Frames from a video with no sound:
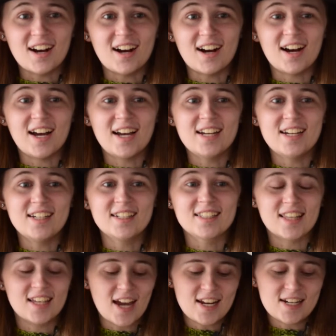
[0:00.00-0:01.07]
I
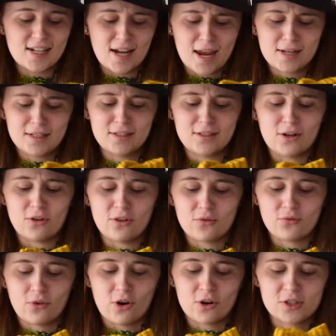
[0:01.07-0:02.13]
think I knit, you know, the
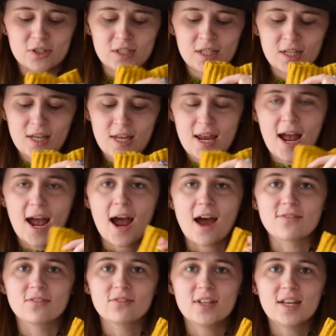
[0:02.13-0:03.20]
first
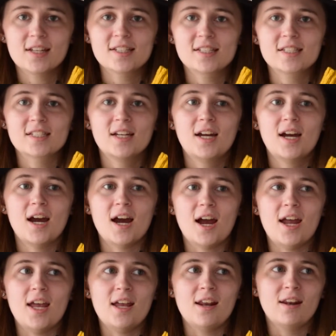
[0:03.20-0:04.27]
half of this
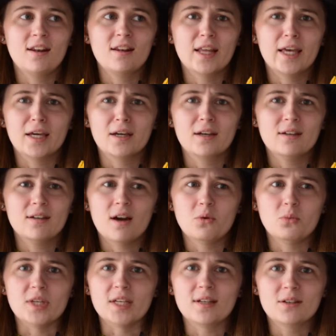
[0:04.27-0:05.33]
in like a
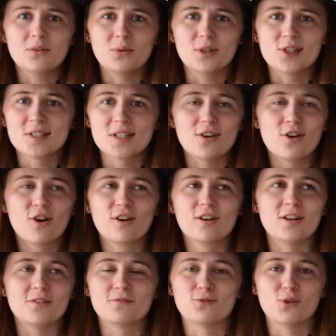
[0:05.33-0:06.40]
week, which is
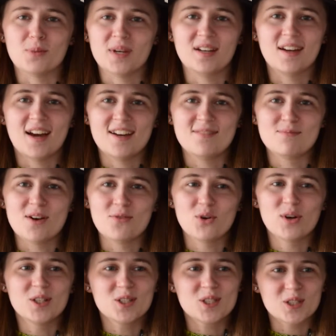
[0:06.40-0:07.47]
unheard of for me. I'm a
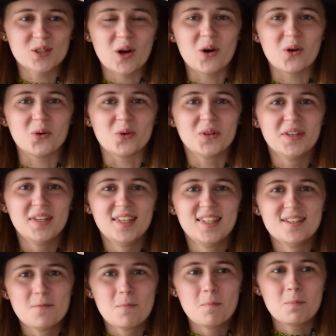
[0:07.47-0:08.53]
very slow
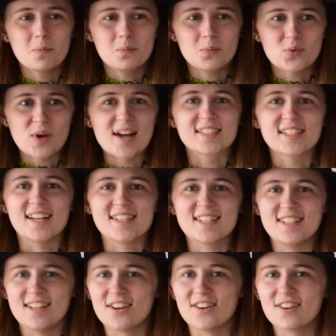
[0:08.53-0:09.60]

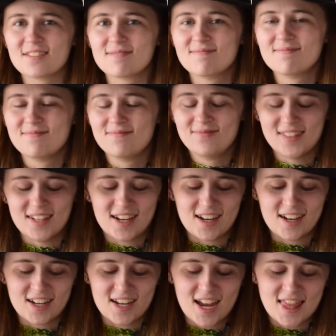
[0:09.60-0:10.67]
process knitter.
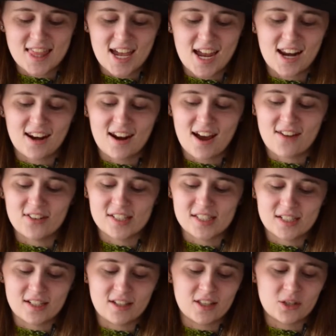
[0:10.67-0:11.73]
And then
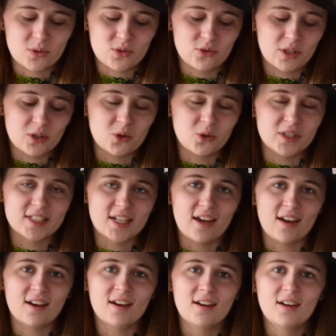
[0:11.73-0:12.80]
obviously this was really cool to
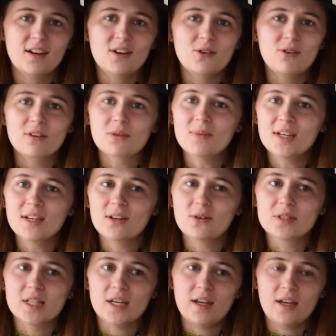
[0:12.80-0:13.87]
take with me. It
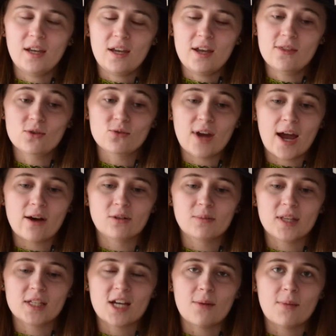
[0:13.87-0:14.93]
was in the round
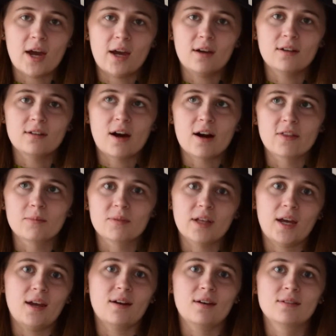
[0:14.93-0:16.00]
by the time I got on the
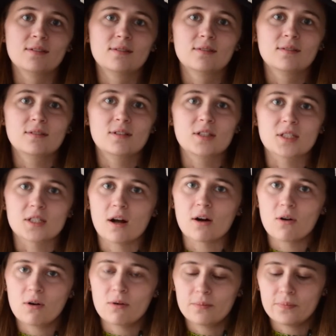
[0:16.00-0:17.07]
plane to
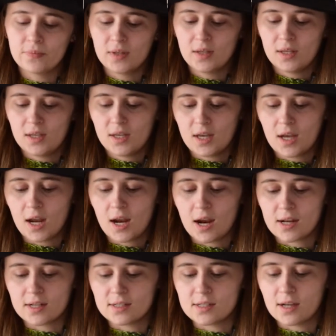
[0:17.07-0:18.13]
Stockholm,
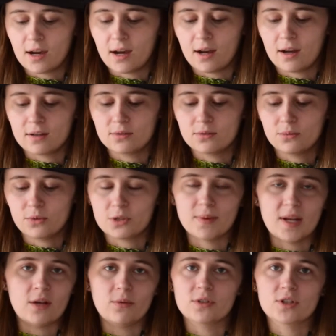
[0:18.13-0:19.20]
and which
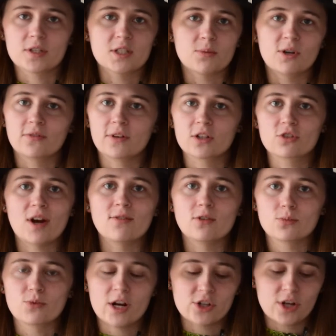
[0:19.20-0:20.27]
meant it was just a perfect
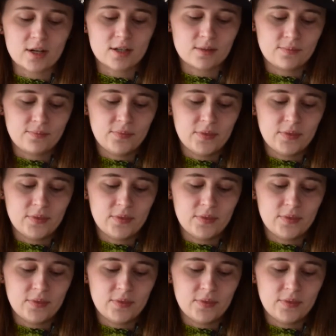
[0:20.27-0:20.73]
travel project.